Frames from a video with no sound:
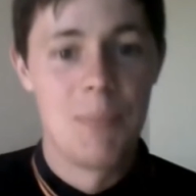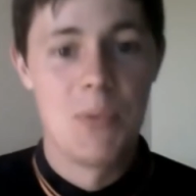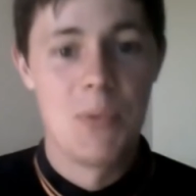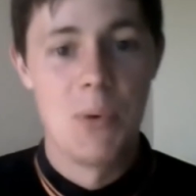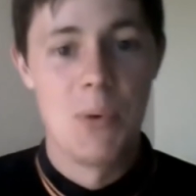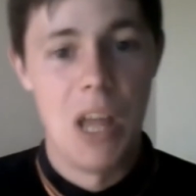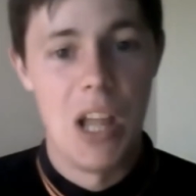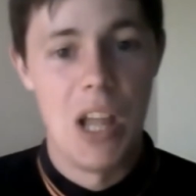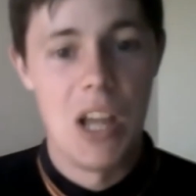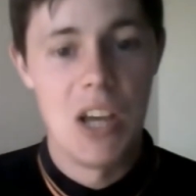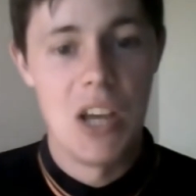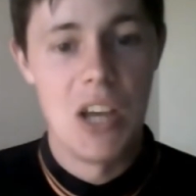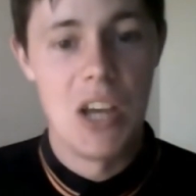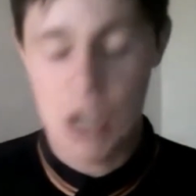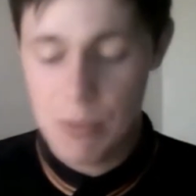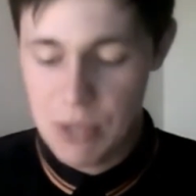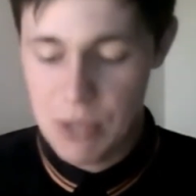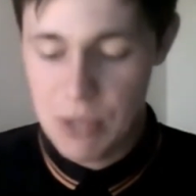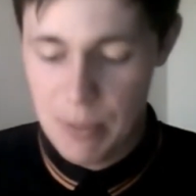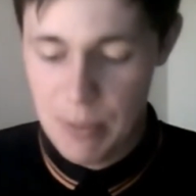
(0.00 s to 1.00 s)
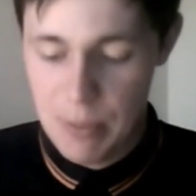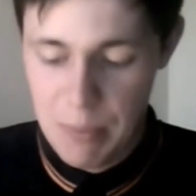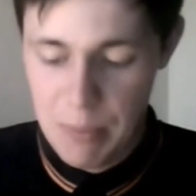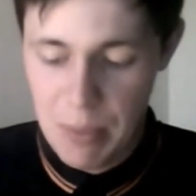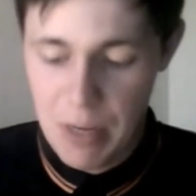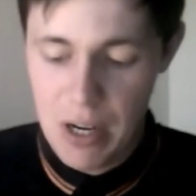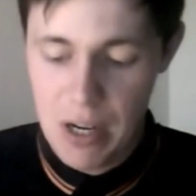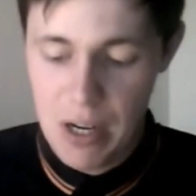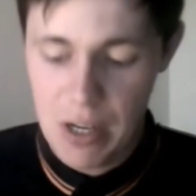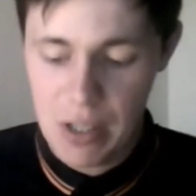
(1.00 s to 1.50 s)
Well, as you come to Upton
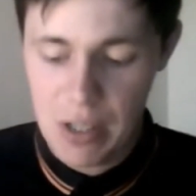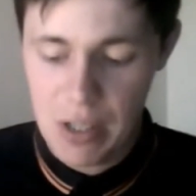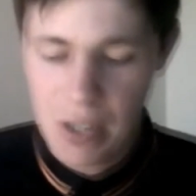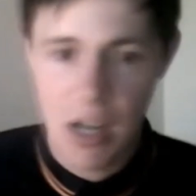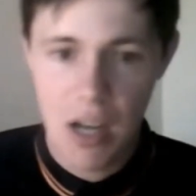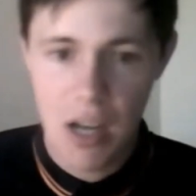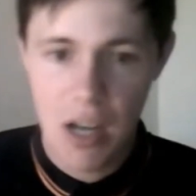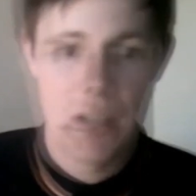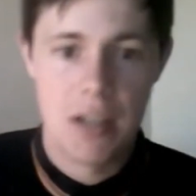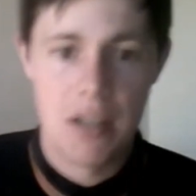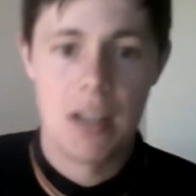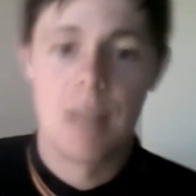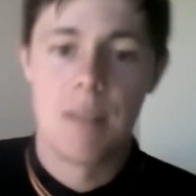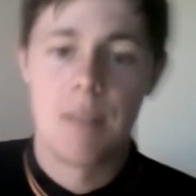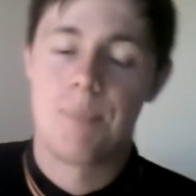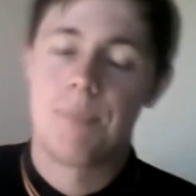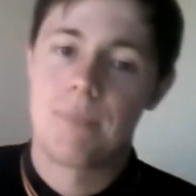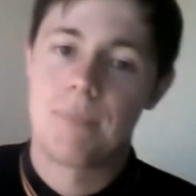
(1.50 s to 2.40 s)
Park on Saturday,